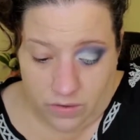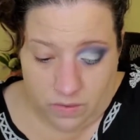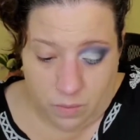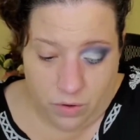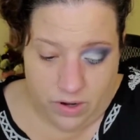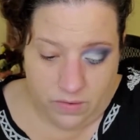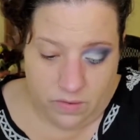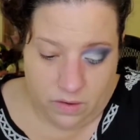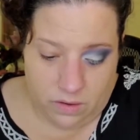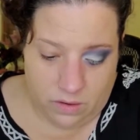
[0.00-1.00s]
It's a
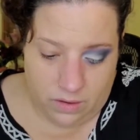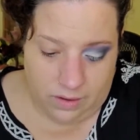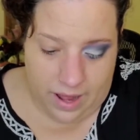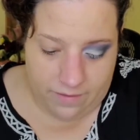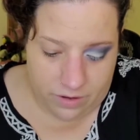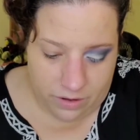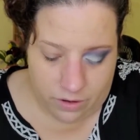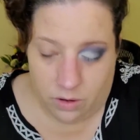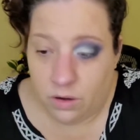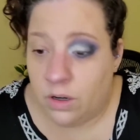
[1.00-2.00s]
pressed
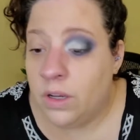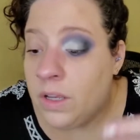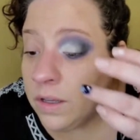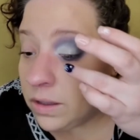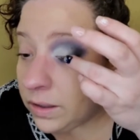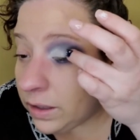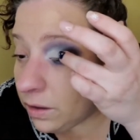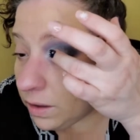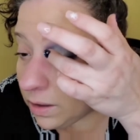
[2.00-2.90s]
lavender glitter.